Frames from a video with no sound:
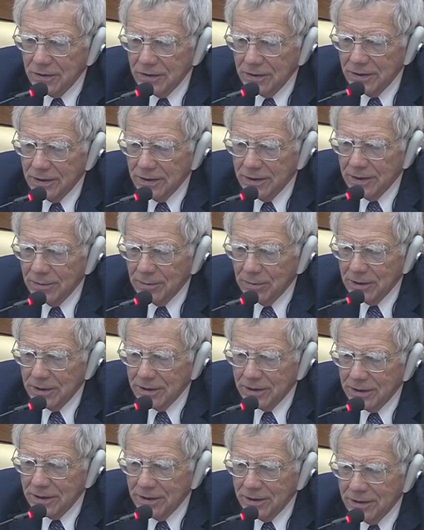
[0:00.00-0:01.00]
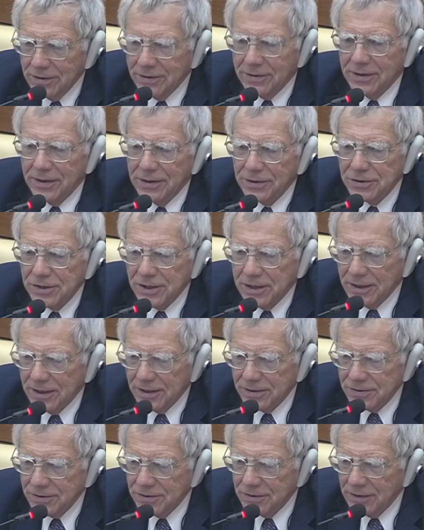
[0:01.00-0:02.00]
enabling
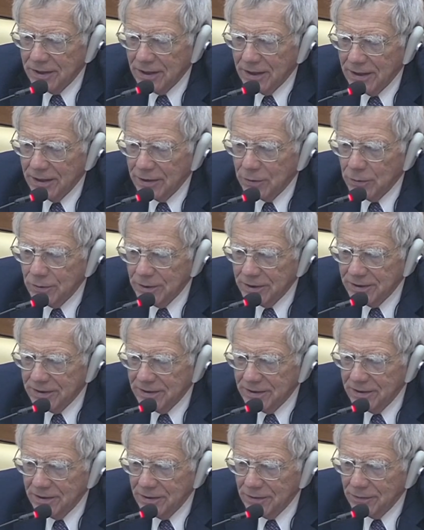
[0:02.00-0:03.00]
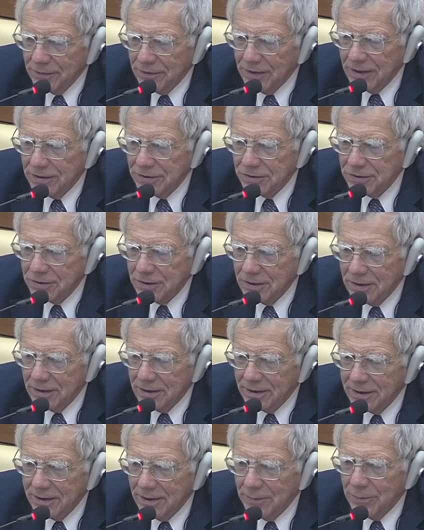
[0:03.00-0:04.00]
intergenerational equity of natural
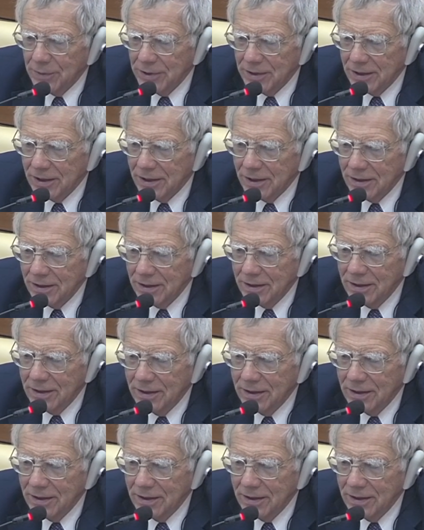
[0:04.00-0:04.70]
capital